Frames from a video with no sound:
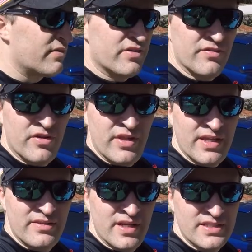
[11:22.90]
rid of all
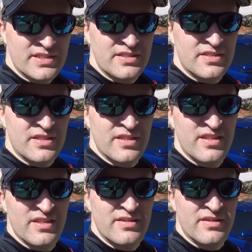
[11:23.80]
that dust
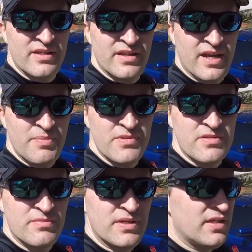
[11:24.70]
that uh, happens
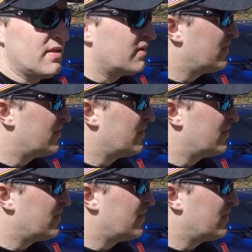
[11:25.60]
to be